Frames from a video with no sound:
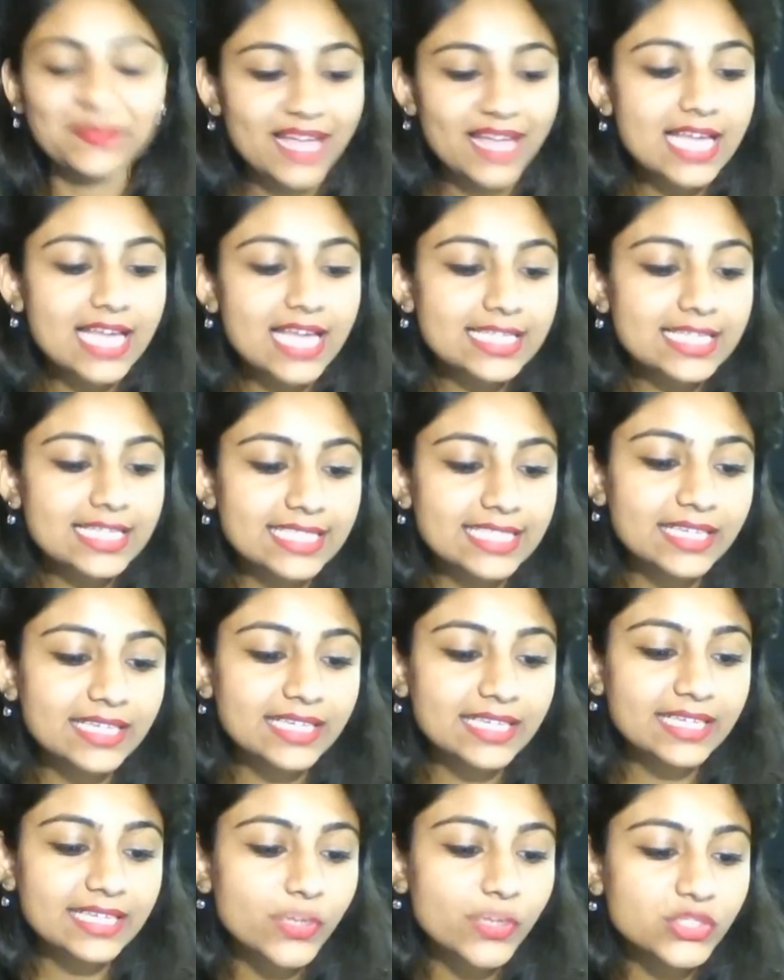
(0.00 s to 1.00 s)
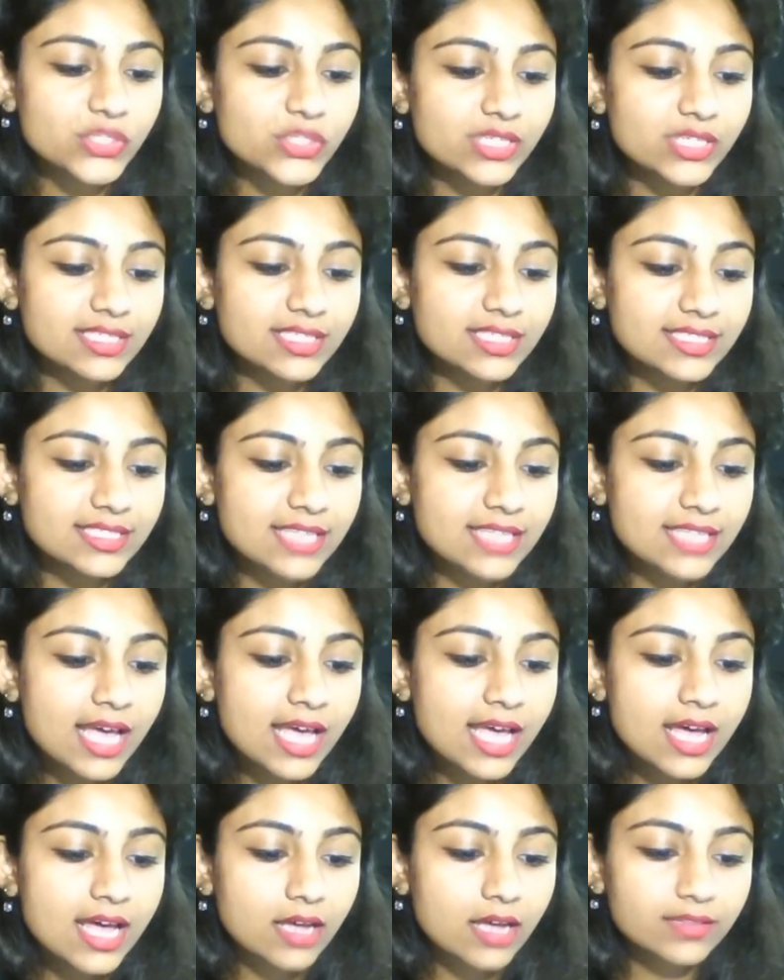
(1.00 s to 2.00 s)
Second question is
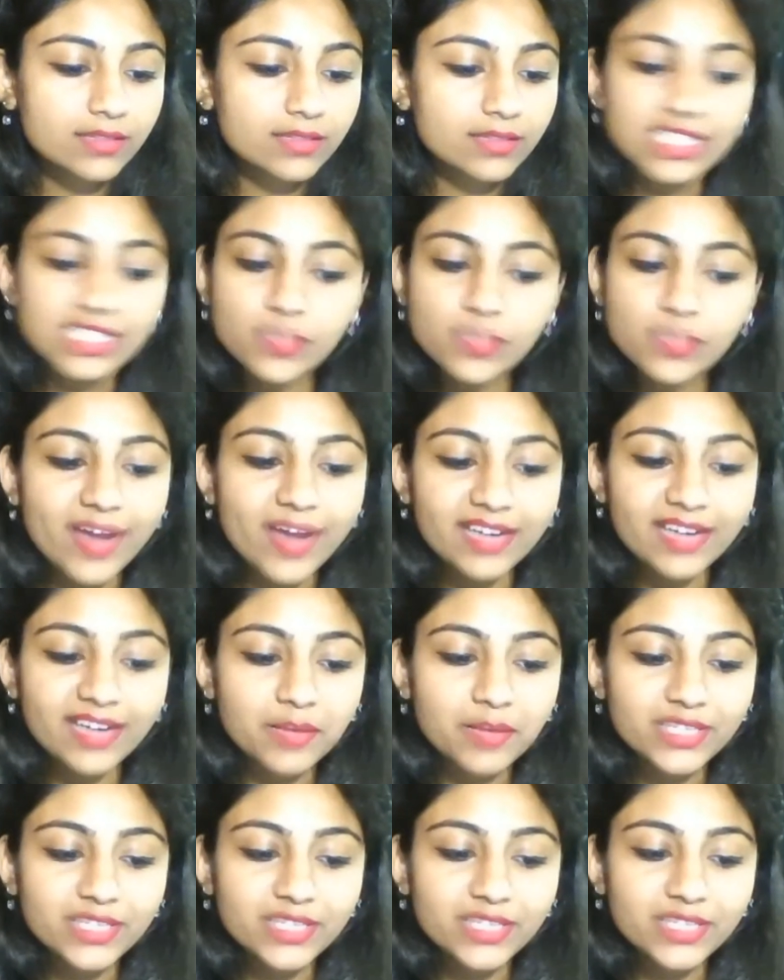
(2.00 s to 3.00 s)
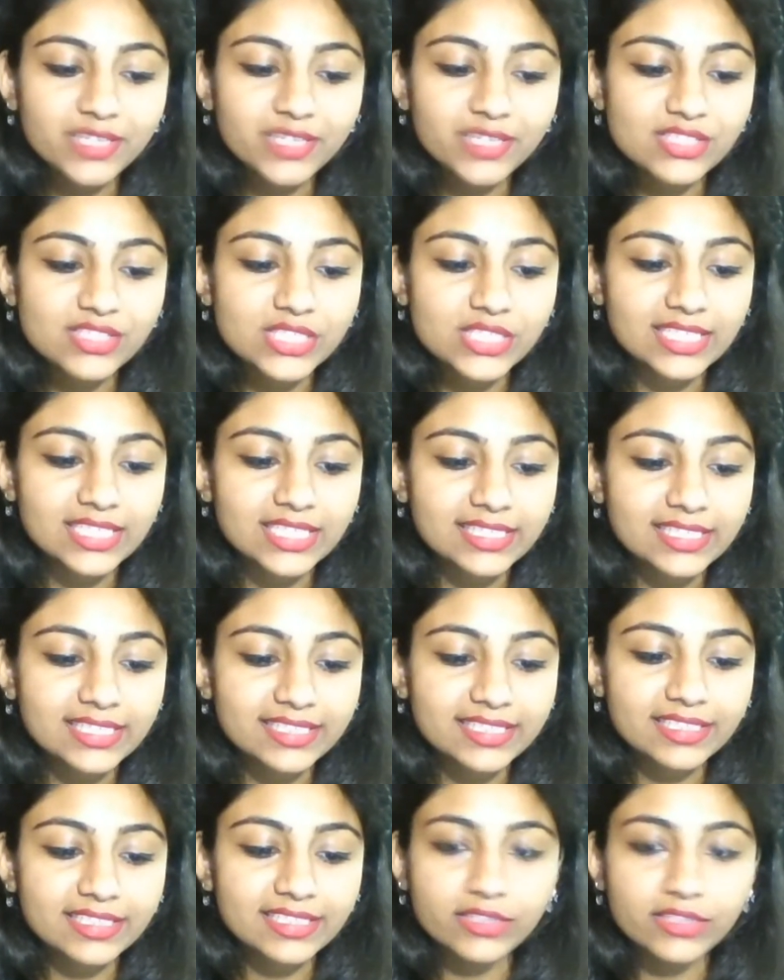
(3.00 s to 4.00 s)
this pandemic has resulted in
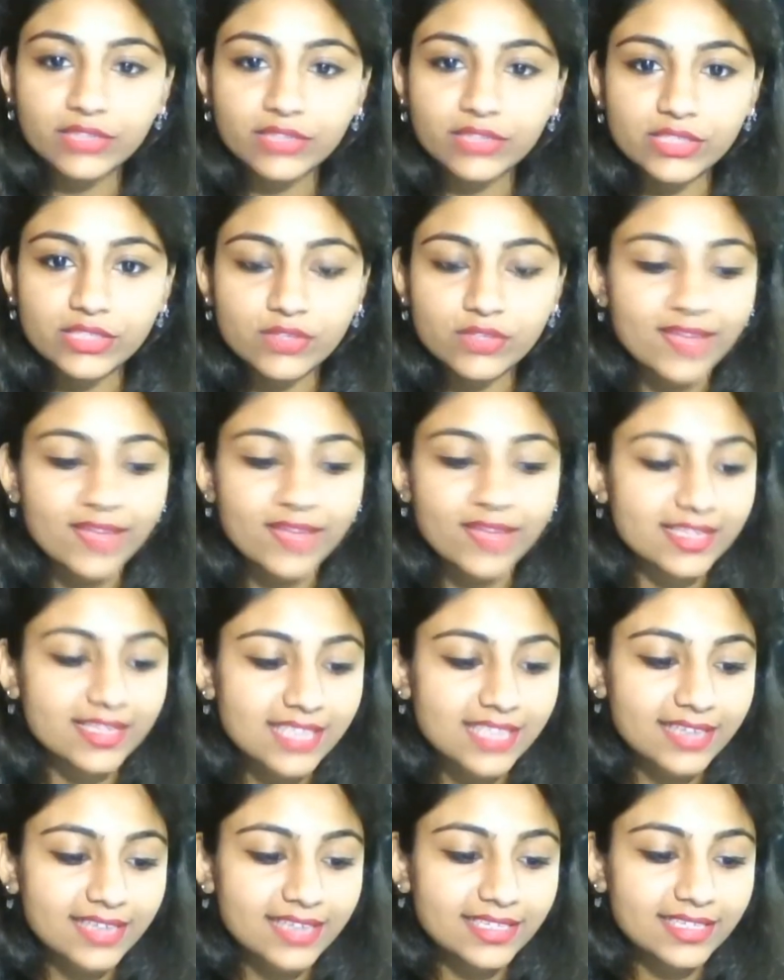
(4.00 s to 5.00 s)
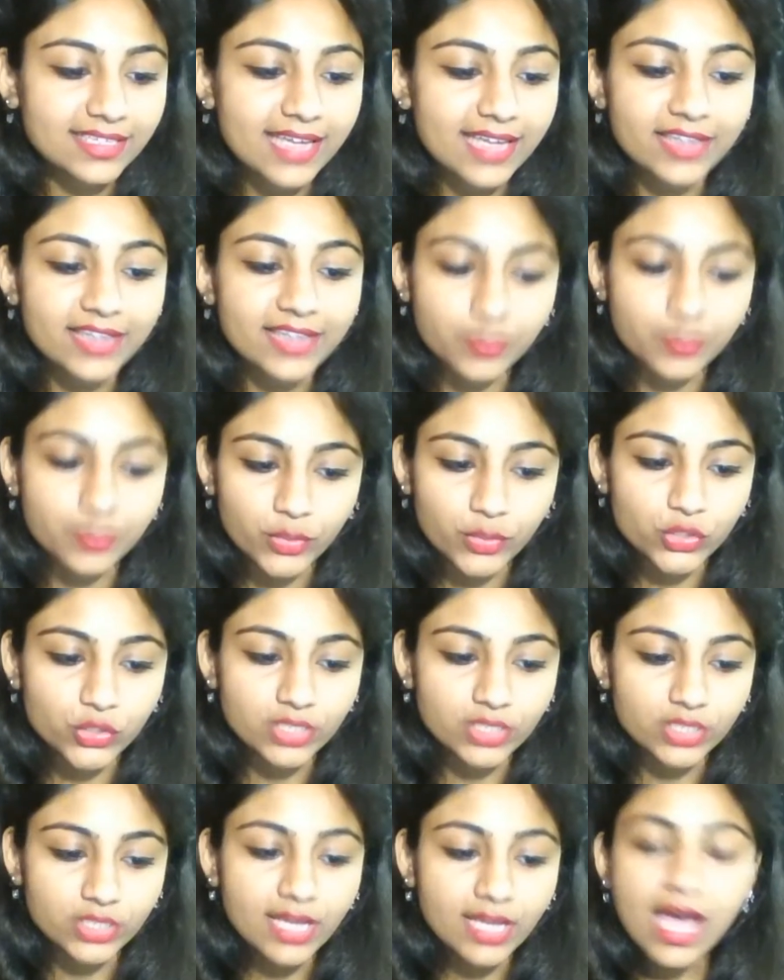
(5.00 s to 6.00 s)
the increase of anxiety and
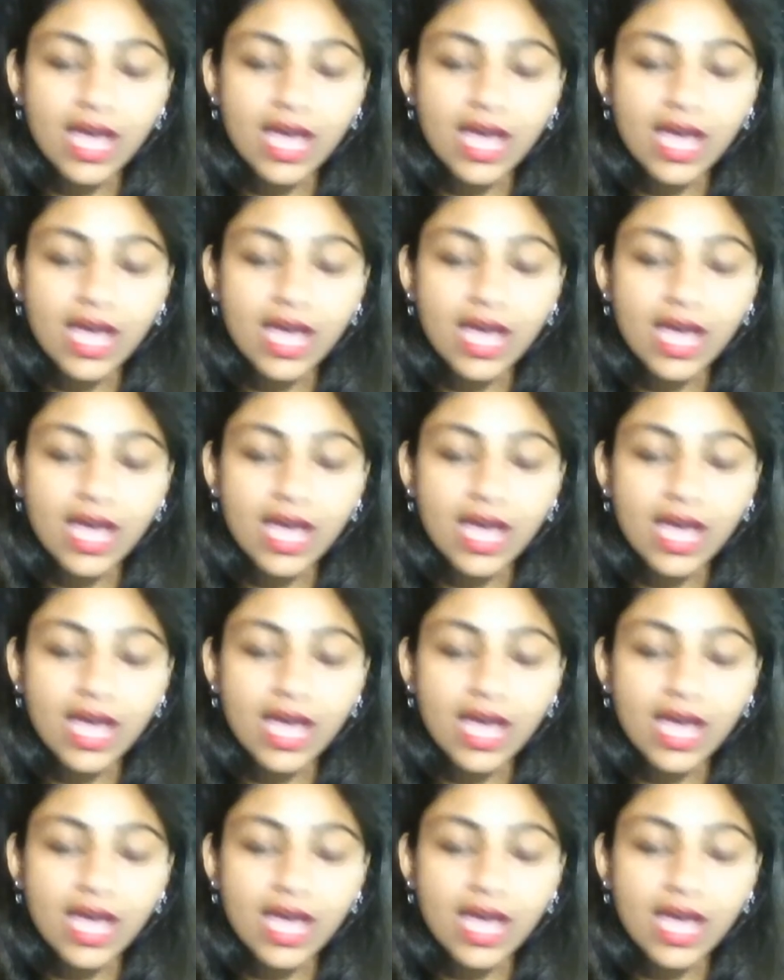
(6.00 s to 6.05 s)
depression,